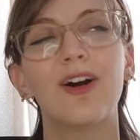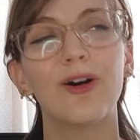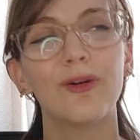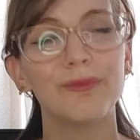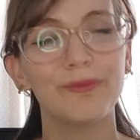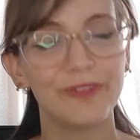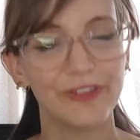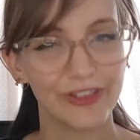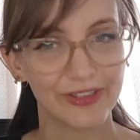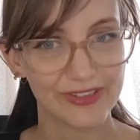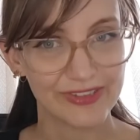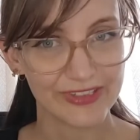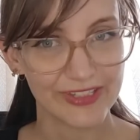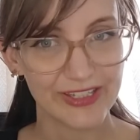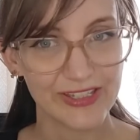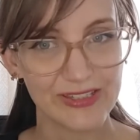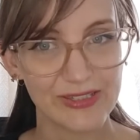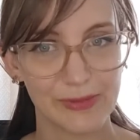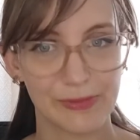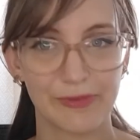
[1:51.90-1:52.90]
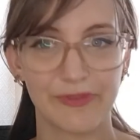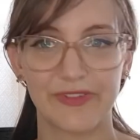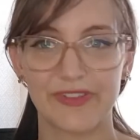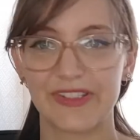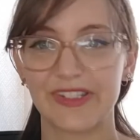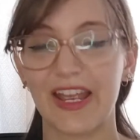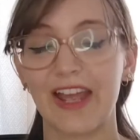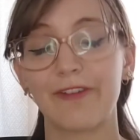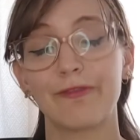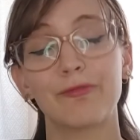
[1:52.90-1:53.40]
Obviously, some of
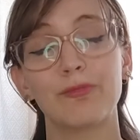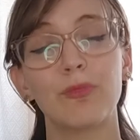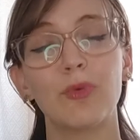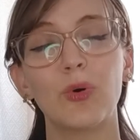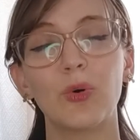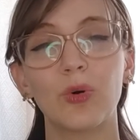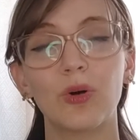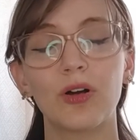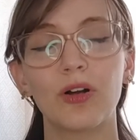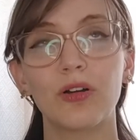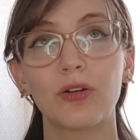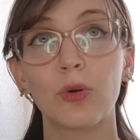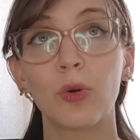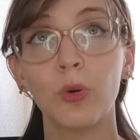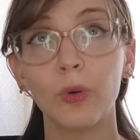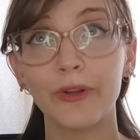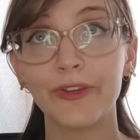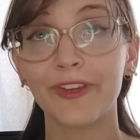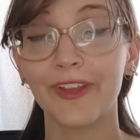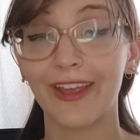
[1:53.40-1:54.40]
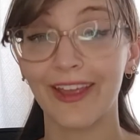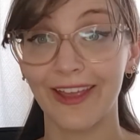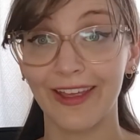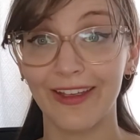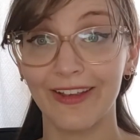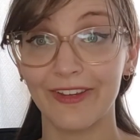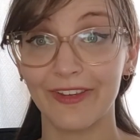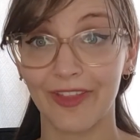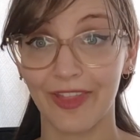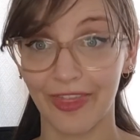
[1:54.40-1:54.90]
us have more coarser
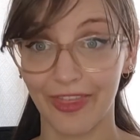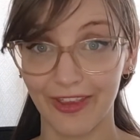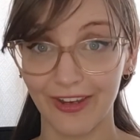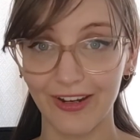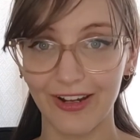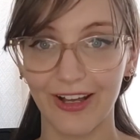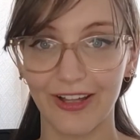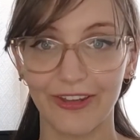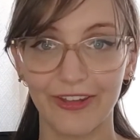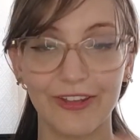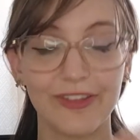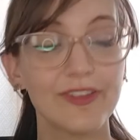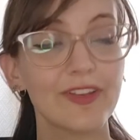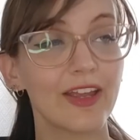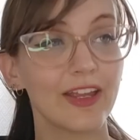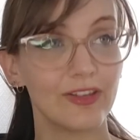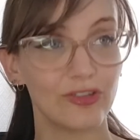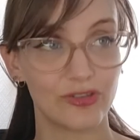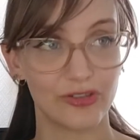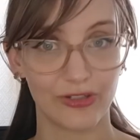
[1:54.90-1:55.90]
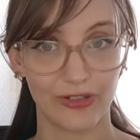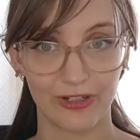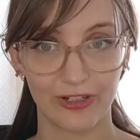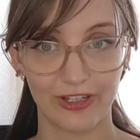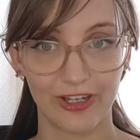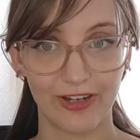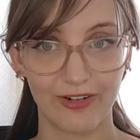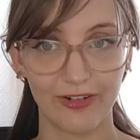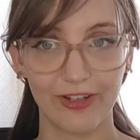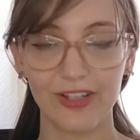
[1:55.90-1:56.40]
hairs than others in
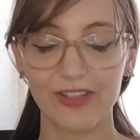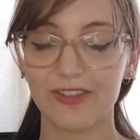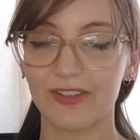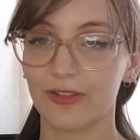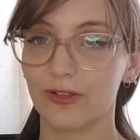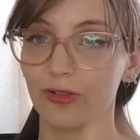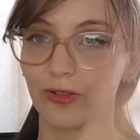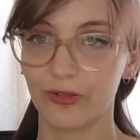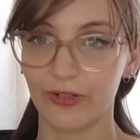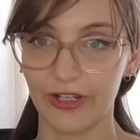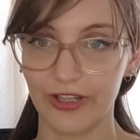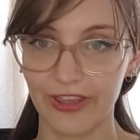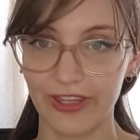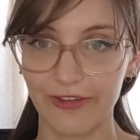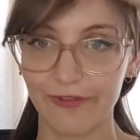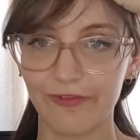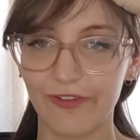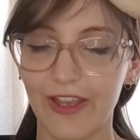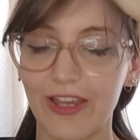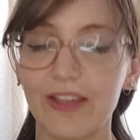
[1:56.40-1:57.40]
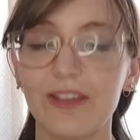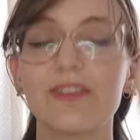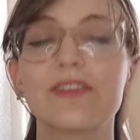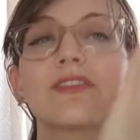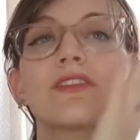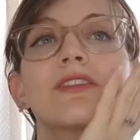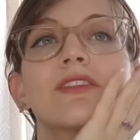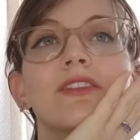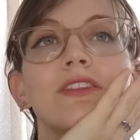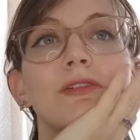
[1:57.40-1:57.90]
certain areas, including the
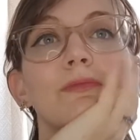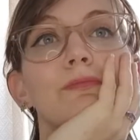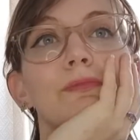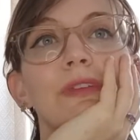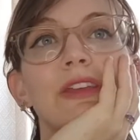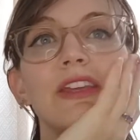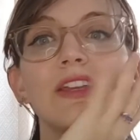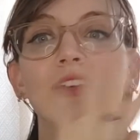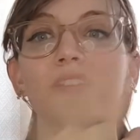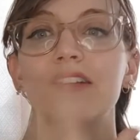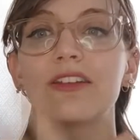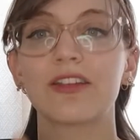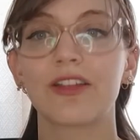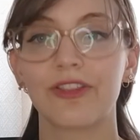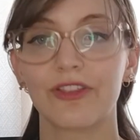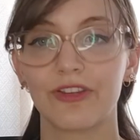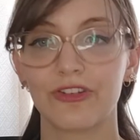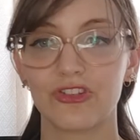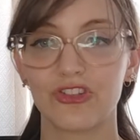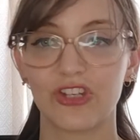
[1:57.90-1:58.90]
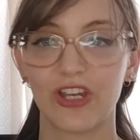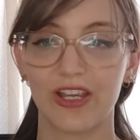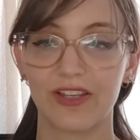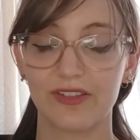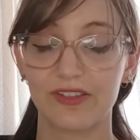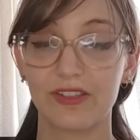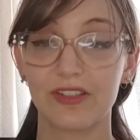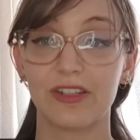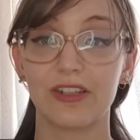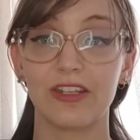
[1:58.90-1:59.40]
face, the beard, the
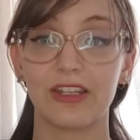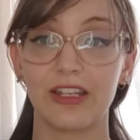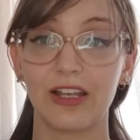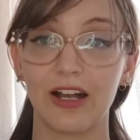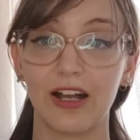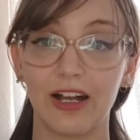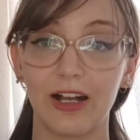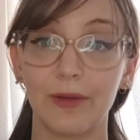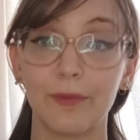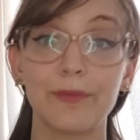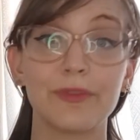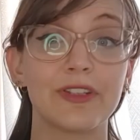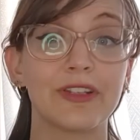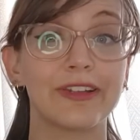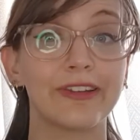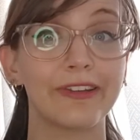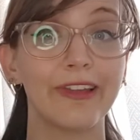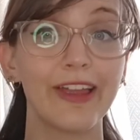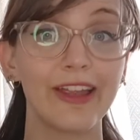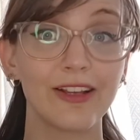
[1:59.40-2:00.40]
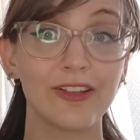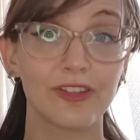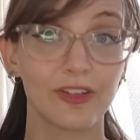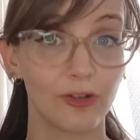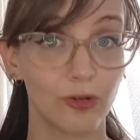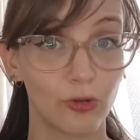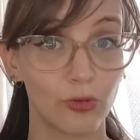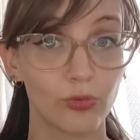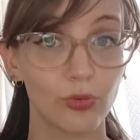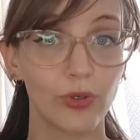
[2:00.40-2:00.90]
chest and the arms and legs
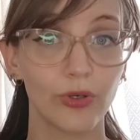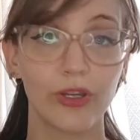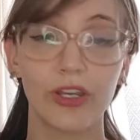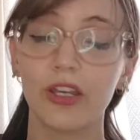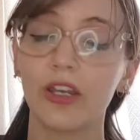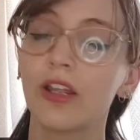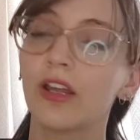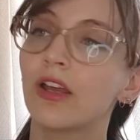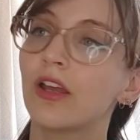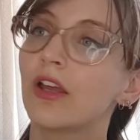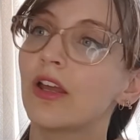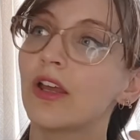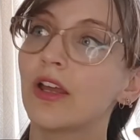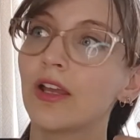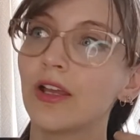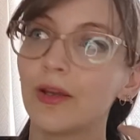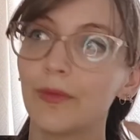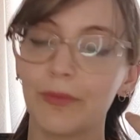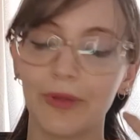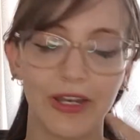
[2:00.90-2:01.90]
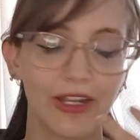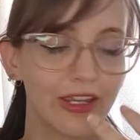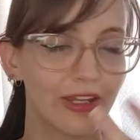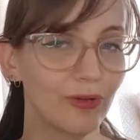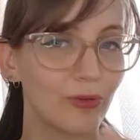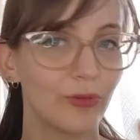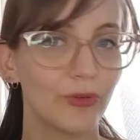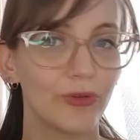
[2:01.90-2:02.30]
and groin, but it can